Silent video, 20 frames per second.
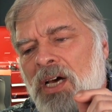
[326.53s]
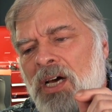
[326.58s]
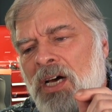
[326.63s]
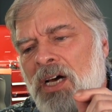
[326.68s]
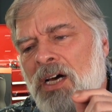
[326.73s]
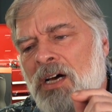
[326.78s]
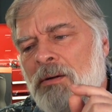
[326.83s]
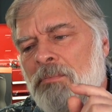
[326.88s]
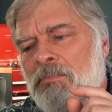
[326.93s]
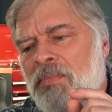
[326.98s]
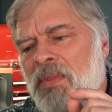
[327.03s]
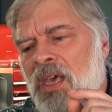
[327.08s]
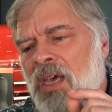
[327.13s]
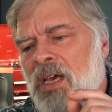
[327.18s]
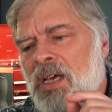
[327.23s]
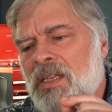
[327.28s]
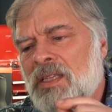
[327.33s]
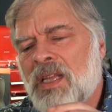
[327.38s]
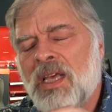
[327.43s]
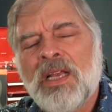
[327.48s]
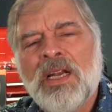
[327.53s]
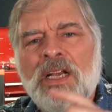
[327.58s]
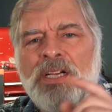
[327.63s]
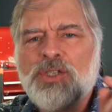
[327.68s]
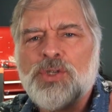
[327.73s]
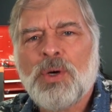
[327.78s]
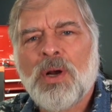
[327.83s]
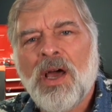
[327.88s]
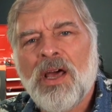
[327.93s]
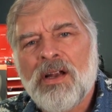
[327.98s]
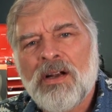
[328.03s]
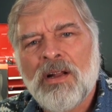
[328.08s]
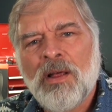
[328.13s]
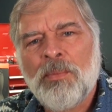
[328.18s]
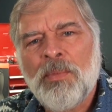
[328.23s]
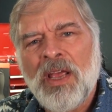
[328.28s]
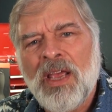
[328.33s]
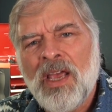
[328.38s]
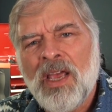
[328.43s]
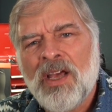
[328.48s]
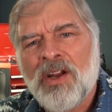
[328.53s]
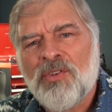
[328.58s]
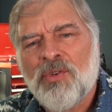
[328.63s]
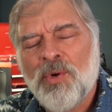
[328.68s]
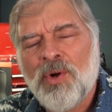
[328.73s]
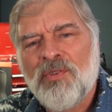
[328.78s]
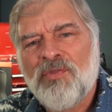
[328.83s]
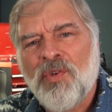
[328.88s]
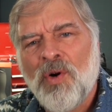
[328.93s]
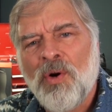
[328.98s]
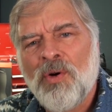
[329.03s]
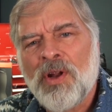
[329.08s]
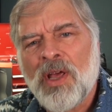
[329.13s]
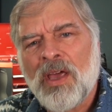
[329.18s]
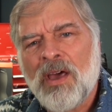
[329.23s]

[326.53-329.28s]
Um, and then I tried it on my Android phone.